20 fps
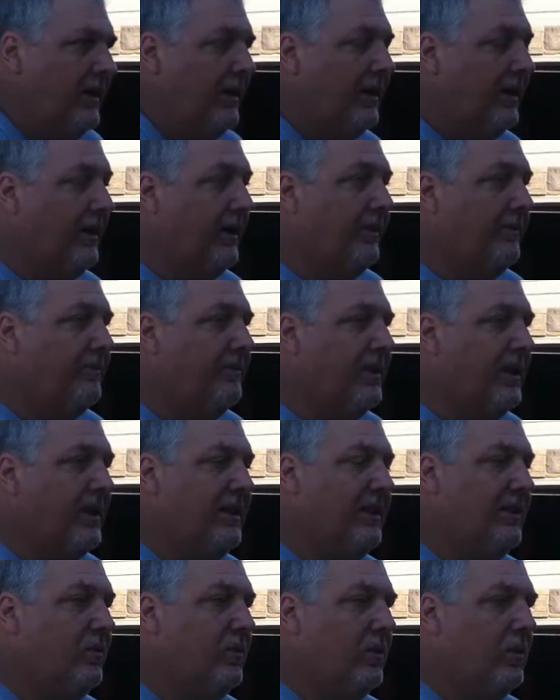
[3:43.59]
um, and
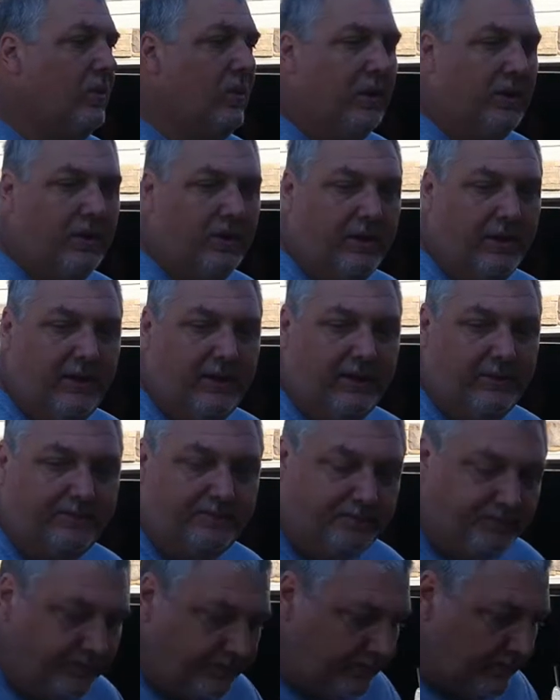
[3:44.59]
then we'll work on it.
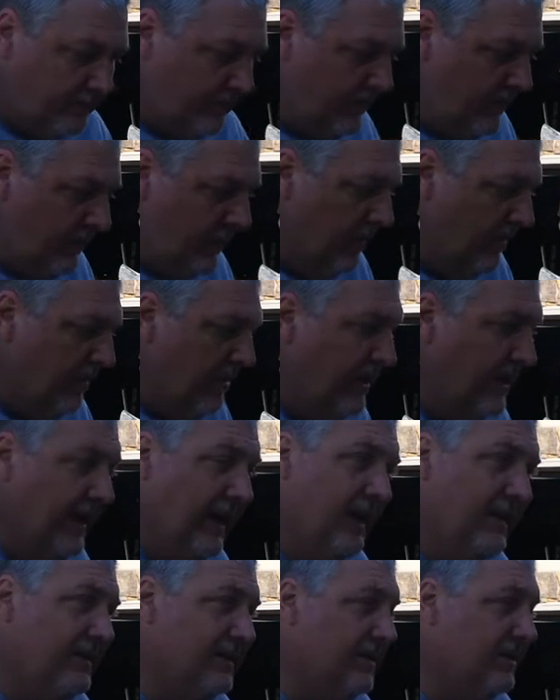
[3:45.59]
But yeah,
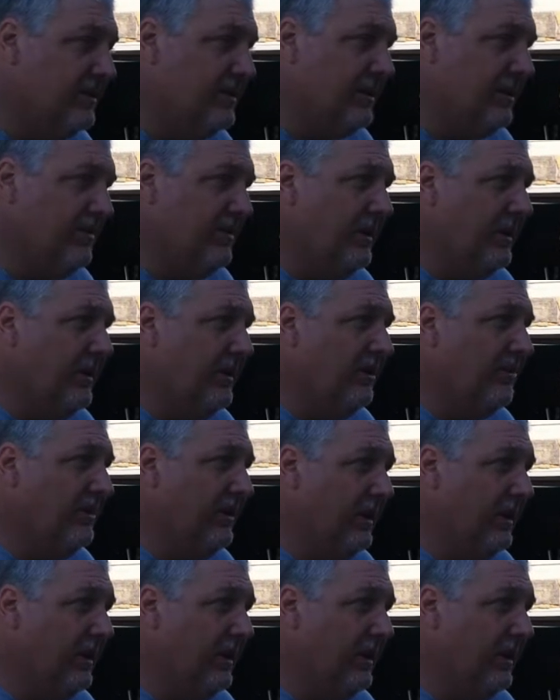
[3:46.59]
it's just going to be a little bit of